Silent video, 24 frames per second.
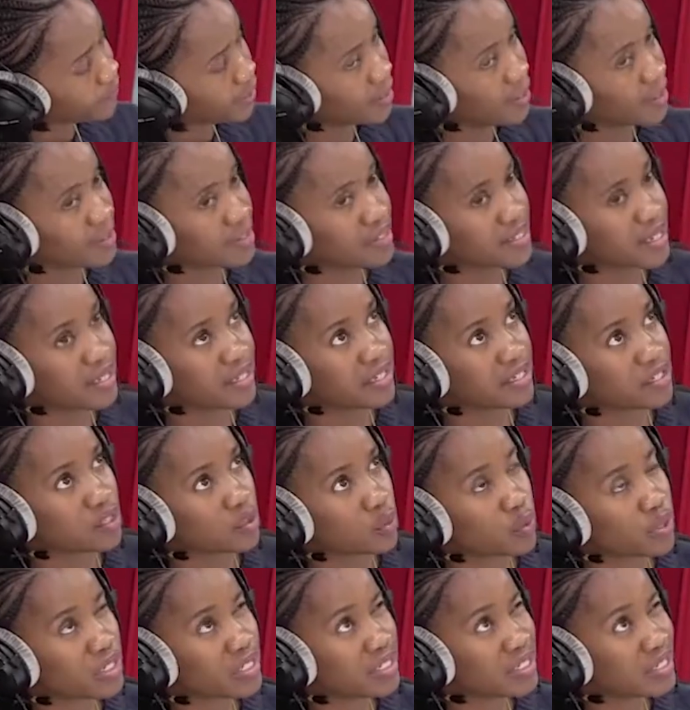I started
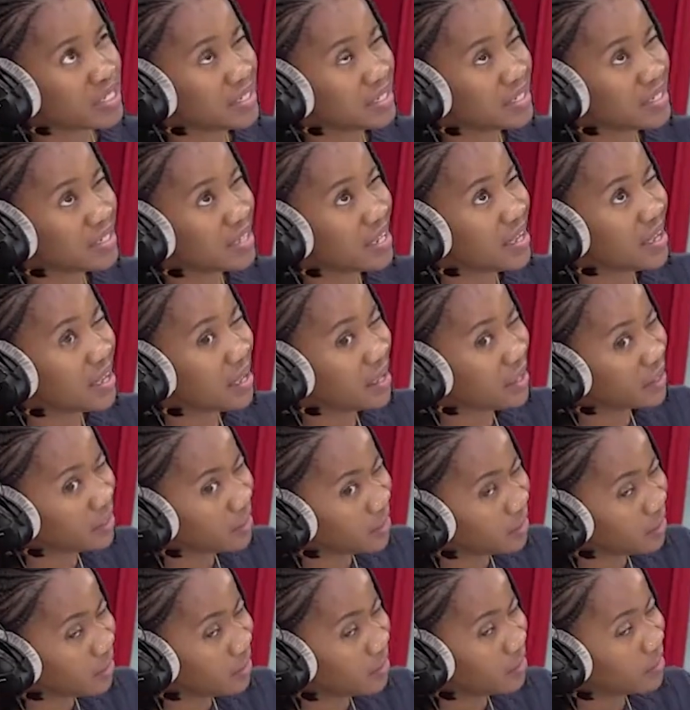
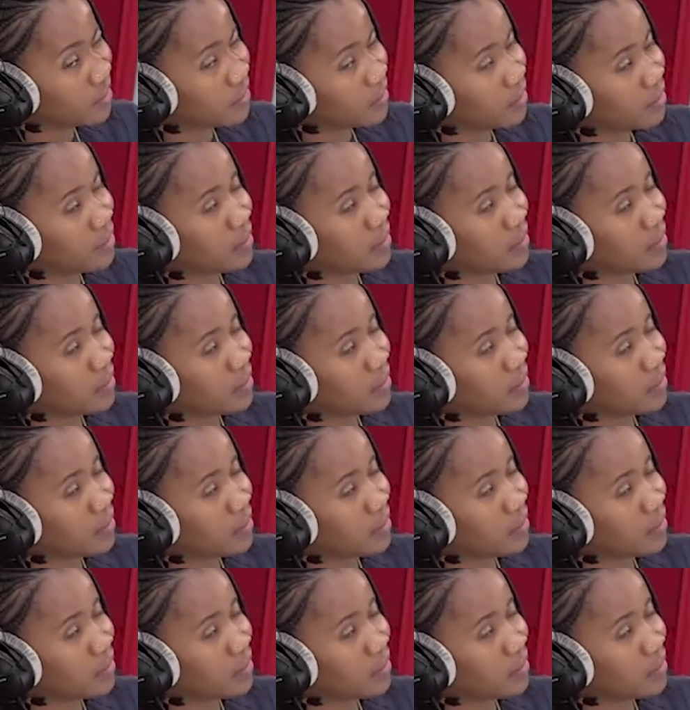2010. Mm-hmm.